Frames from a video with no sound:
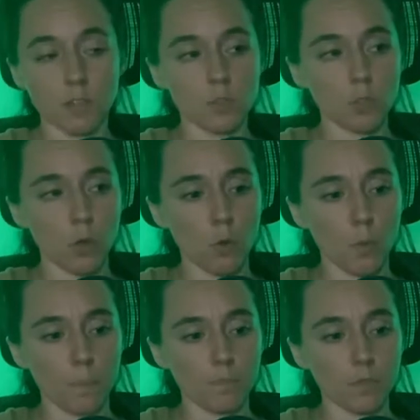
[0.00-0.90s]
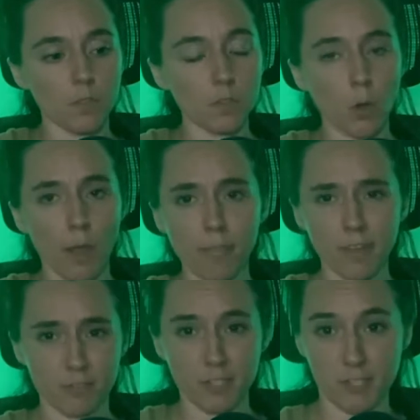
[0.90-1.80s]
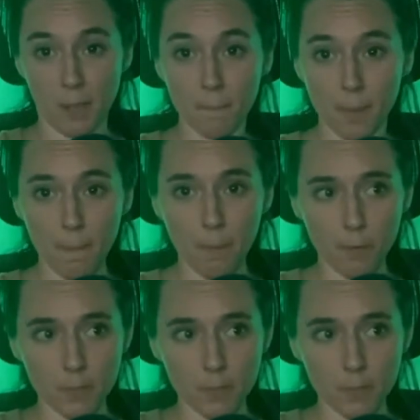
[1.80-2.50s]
So, you know, I think to some people,